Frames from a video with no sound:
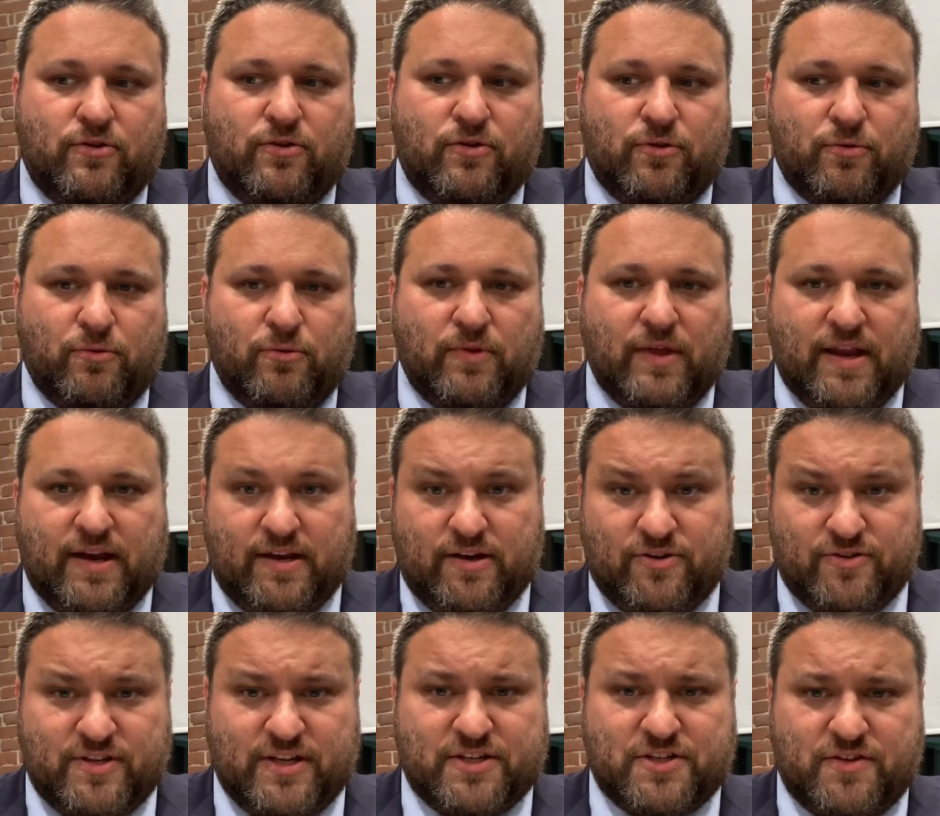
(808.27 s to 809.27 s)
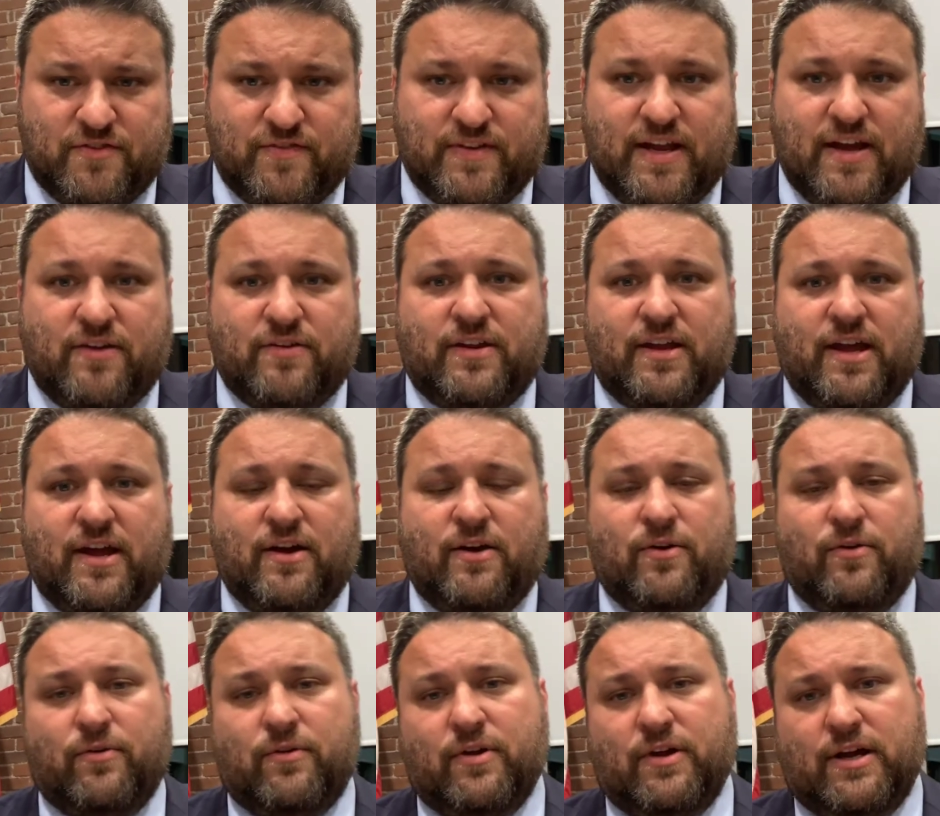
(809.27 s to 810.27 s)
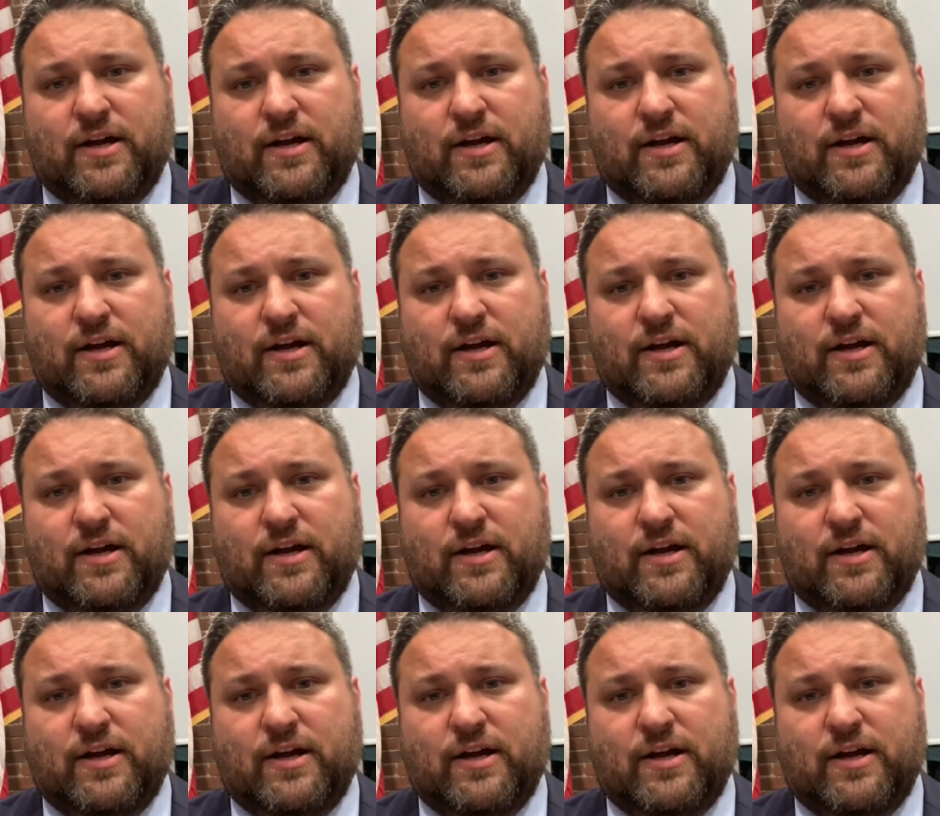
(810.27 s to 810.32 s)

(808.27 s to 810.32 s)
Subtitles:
through that intersection of downtown,